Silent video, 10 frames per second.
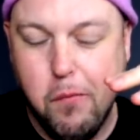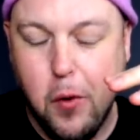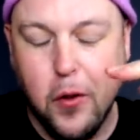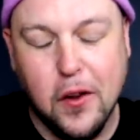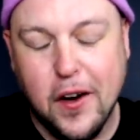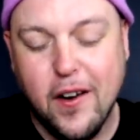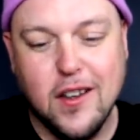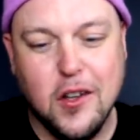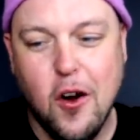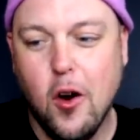both
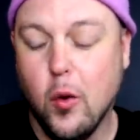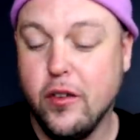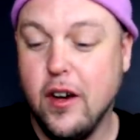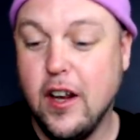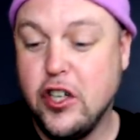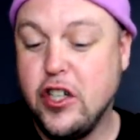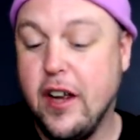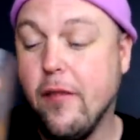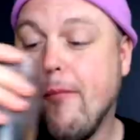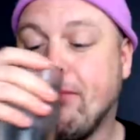hilarious and awkward as
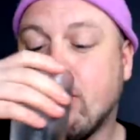shit,